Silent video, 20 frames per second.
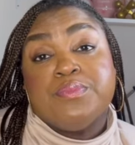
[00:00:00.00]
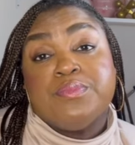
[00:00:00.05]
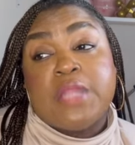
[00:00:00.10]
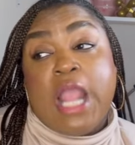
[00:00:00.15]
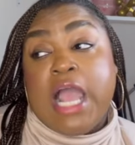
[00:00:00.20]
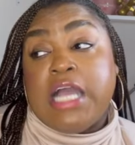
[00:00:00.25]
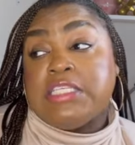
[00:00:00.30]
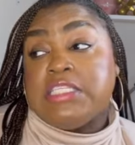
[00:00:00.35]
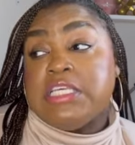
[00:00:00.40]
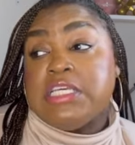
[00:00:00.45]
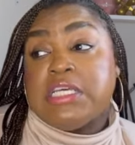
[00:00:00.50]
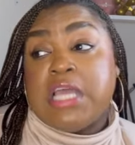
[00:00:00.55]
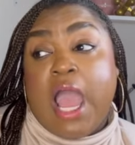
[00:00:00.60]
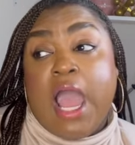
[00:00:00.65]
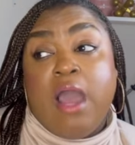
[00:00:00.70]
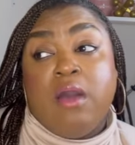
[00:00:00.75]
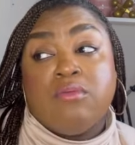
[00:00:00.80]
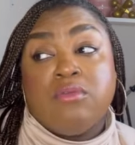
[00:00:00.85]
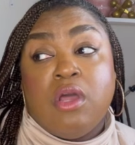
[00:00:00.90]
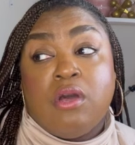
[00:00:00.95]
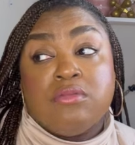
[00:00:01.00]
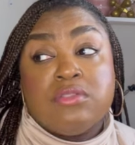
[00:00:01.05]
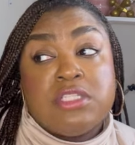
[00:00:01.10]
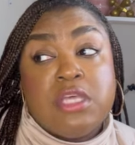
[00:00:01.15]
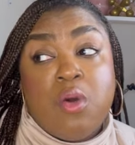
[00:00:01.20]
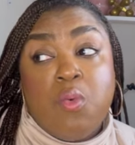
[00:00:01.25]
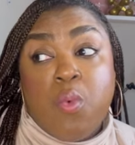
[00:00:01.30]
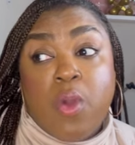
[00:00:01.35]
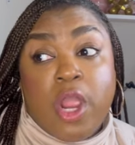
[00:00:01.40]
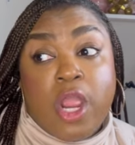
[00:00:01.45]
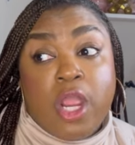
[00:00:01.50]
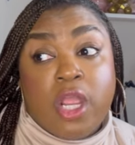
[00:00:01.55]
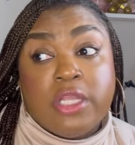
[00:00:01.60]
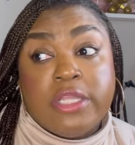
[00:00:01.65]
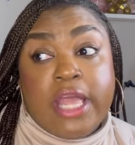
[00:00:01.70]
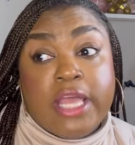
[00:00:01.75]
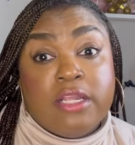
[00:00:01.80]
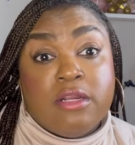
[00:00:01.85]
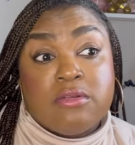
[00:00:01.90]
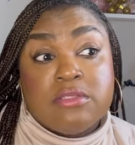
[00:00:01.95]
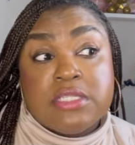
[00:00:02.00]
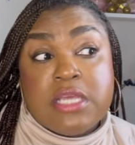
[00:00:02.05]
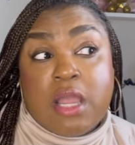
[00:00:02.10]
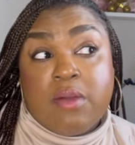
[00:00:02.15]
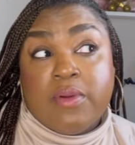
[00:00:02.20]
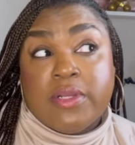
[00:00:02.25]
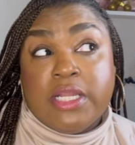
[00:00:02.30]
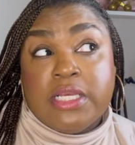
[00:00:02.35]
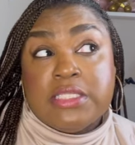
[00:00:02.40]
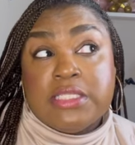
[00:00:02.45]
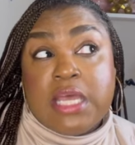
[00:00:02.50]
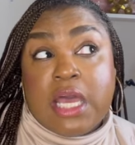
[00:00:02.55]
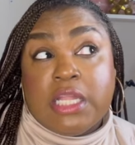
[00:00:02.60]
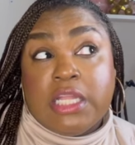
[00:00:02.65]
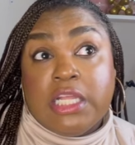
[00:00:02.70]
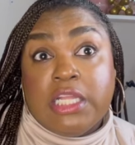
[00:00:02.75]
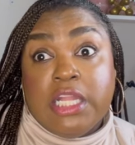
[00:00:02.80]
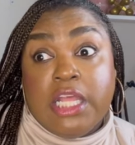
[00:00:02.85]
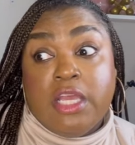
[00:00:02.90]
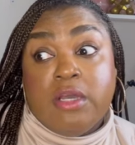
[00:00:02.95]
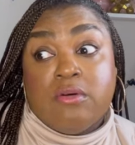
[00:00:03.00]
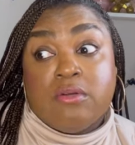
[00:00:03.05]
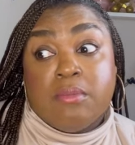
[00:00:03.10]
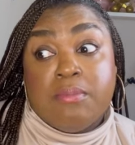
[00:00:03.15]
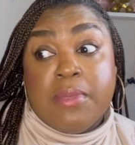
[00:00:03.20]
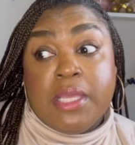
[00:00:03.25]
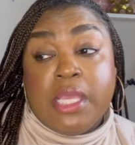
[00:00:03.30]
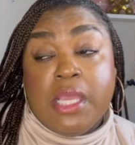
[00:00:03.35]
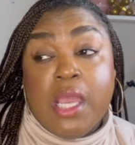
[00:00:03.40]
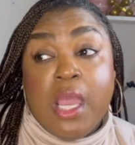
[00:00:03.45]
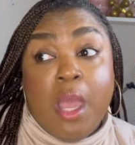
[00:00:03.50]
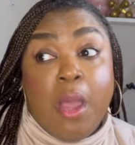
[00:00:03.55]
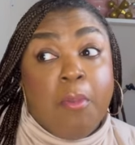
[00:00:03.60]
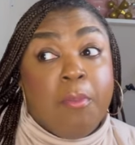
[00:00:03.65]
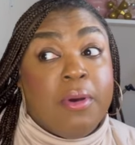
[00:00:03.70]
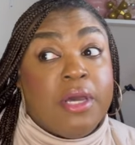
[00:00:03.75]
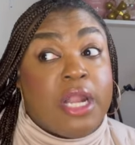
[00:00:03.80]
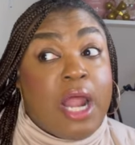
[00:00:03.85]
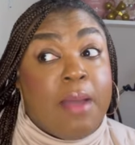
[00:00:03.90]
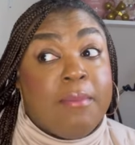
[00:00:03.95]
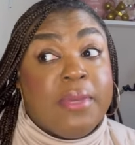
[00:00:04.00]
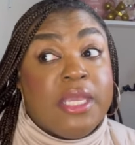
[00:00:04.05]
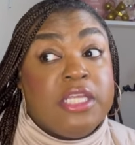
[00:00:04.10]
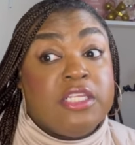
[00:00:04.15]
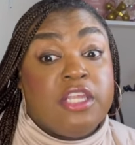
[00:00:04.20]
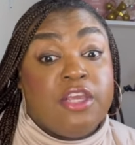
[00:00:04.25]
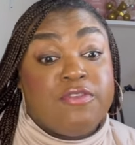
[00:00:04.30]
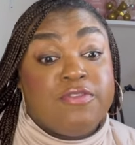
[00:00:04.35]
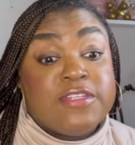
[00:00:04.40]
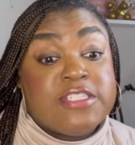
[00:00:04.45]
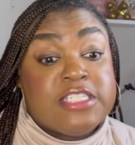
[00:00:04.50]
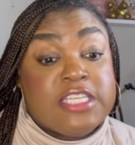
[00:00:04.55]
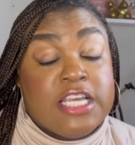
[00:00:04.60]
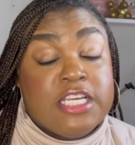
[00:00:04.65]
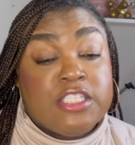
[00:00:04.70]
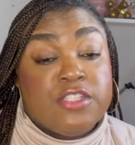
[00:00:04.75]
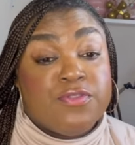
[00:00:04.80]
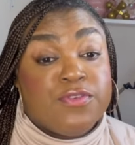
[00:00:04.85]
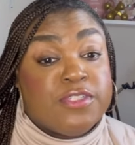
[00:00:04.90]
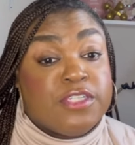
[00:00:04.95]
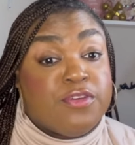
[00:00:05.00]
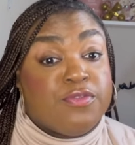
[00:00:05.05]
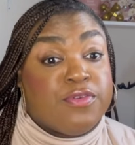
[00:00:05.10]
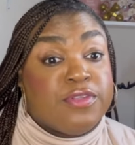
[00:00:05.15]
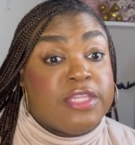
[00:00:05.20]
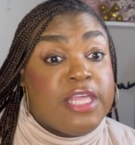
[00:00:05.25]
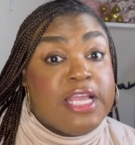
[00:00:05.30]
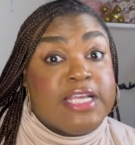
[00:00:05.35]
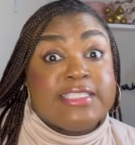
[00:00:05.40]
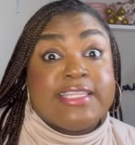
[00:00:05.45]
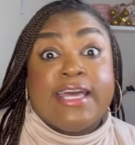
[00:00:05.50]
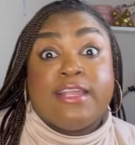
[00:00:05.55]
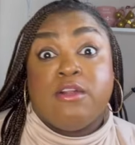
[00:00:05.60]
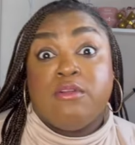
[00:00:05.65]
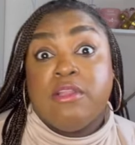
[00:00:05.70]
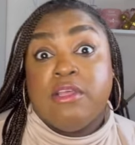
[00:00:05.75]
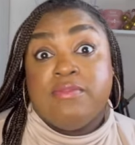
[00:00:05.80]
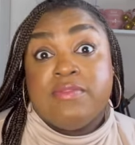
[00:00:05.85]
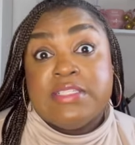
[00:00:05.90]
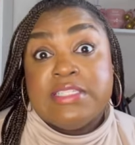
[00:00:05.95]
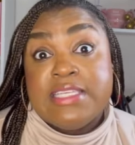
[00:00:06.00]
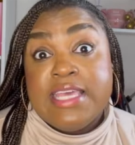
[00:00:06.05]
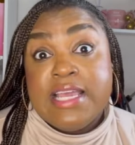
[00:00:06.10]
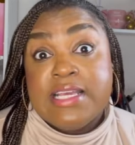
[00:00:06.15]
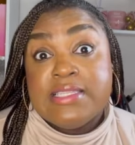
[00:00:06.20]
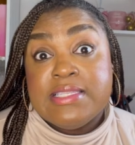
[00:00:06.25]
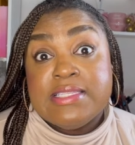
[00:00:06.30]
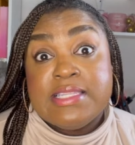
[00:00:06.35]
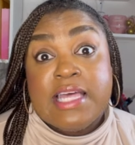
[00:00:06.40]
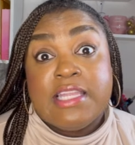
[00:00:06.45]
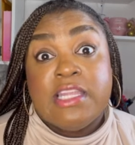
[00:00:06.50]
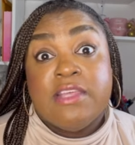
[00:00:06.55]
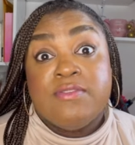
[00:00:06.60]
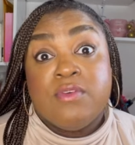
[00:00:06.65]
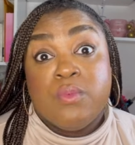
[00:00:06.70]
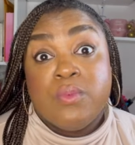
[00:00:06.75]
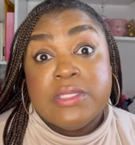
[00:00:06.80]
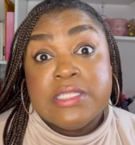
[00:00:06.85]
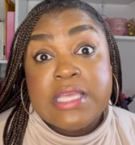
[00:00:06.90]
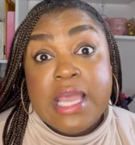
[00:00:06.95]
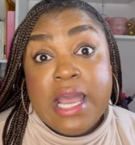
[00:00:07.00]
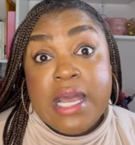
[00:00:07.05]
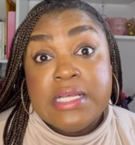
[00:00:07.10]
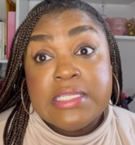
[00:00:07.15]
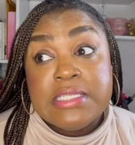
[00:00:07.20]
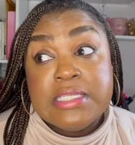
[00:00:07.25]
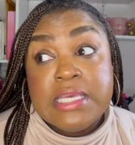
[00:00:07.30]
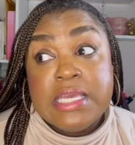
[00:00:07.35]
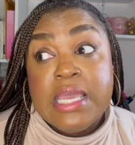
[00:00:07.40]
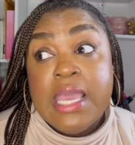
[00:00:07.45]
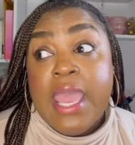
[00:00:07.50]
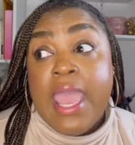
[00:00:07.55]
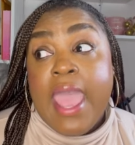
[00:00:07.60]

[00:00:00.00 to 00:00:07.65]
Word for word: I said, I don't know, somewhere that don't sound right. That sounds illegal to me. But I mean, different states for different things. I don't live in Texas. I live in Wisconsin.